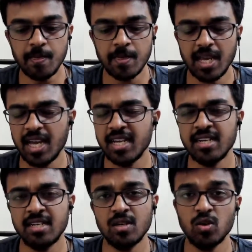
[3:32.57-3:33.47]
and
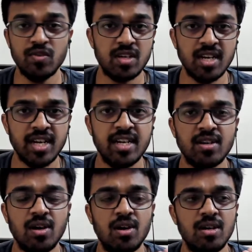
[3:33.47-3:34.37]
overnight
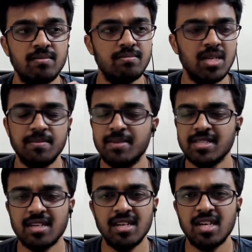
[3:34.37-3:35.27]
or
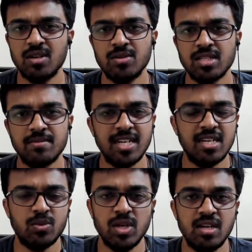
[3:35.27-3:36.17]
basically around some 10
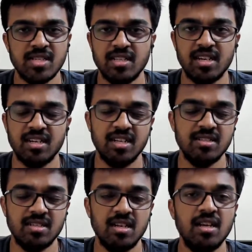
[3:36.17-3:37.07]
12 hours, I think it can
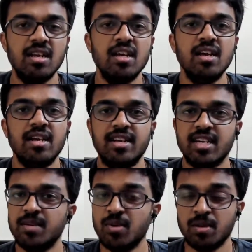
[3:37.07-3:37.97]
still take
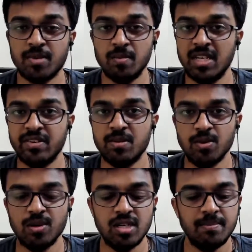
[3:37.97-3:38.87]
up, or probably even
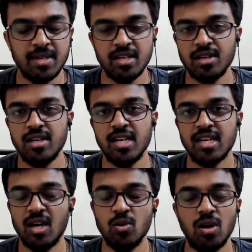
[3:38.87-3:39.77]
more depending on like
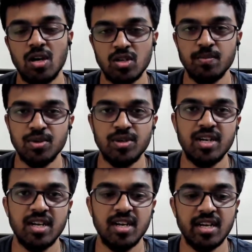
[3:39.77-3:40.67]
how hot you pour it
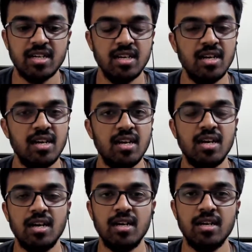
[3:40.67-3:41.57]
and like
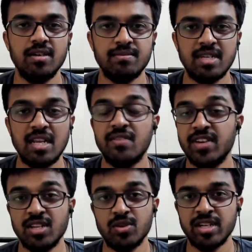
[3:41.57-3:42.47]
till when
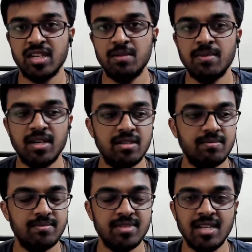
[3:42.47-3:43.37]
you need it. But
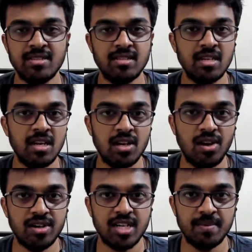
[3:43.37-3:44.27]
that's still a
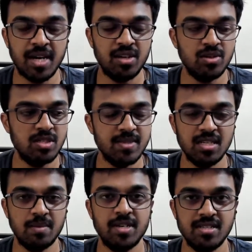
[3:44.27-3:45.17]
long time. I used to be
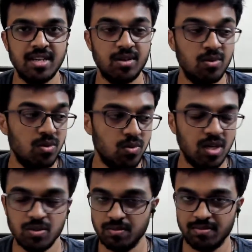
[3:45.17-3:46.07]
surprised like, oh
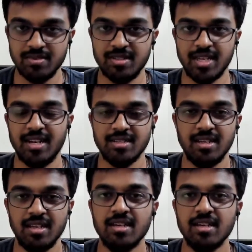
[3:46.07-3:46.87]
wow, this can actually